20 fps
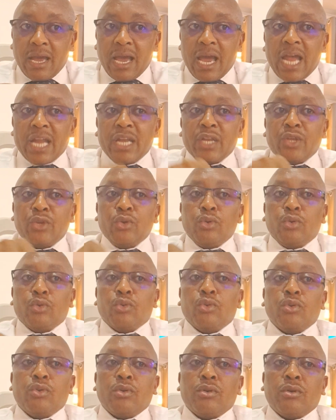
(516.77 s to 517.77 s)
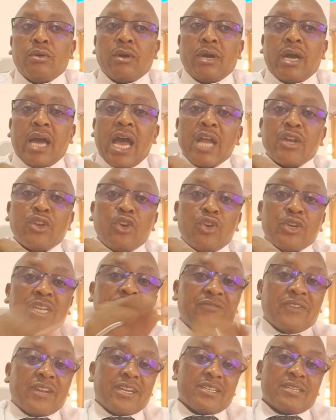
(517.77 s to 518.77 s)
And you are not
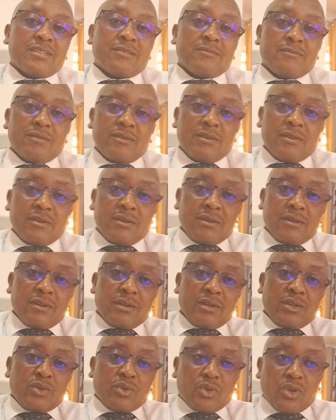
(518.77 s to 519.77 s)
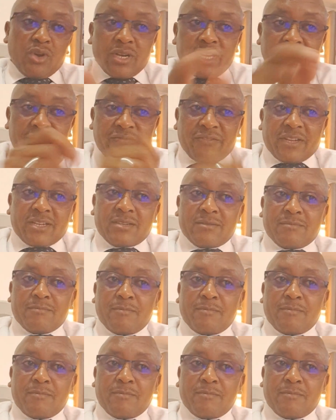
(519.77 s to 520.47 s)
different. You're not different.